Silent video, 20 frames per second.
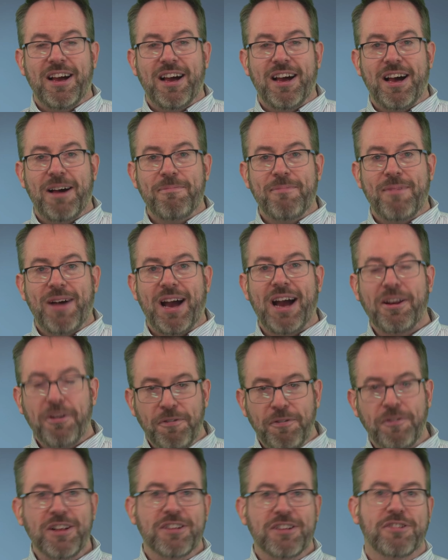how to
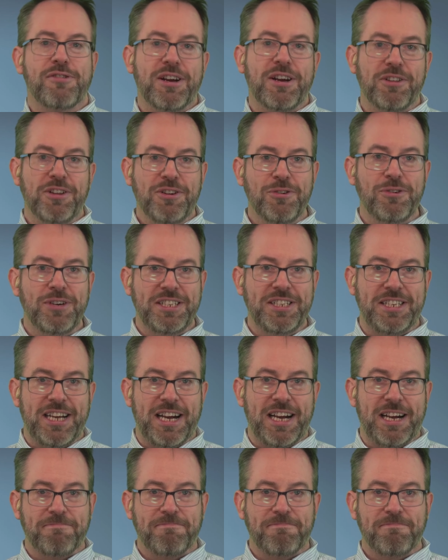filter out the noise
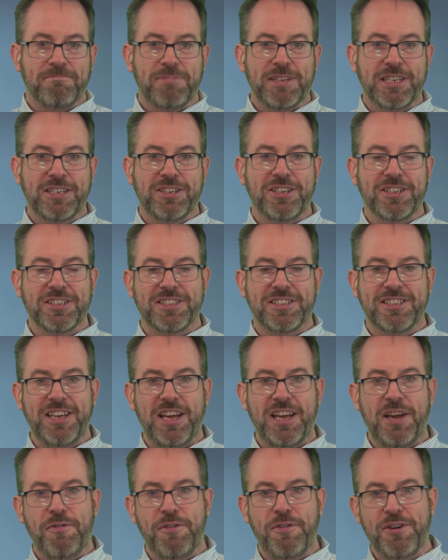yet, because
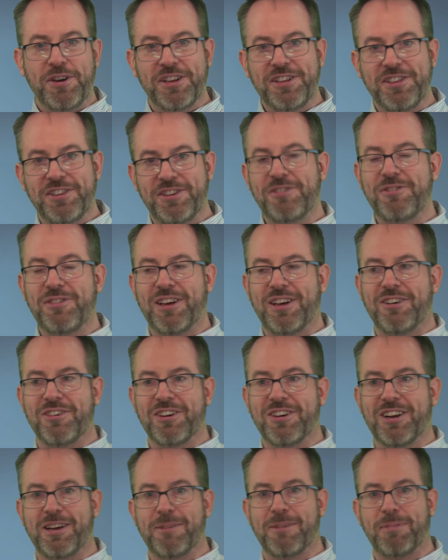if you can do that
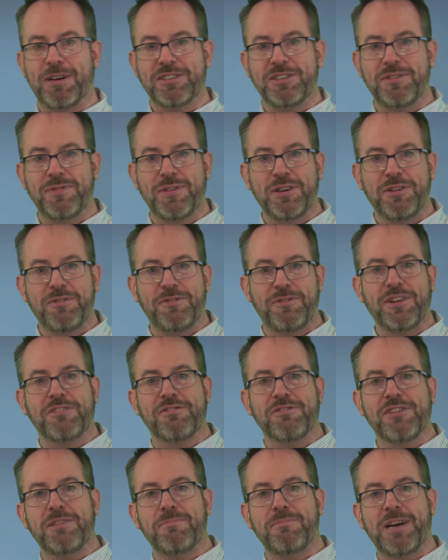on Clubhouse, if you can
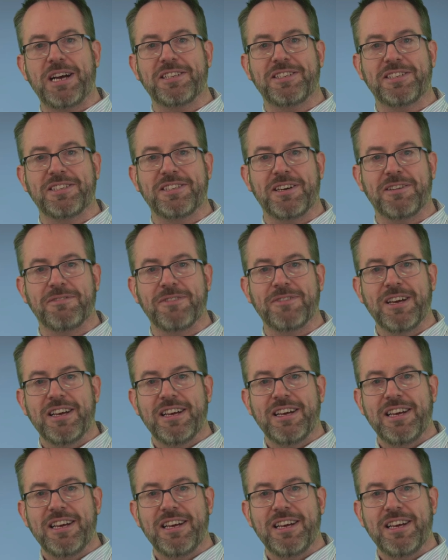filter out the bad stuff,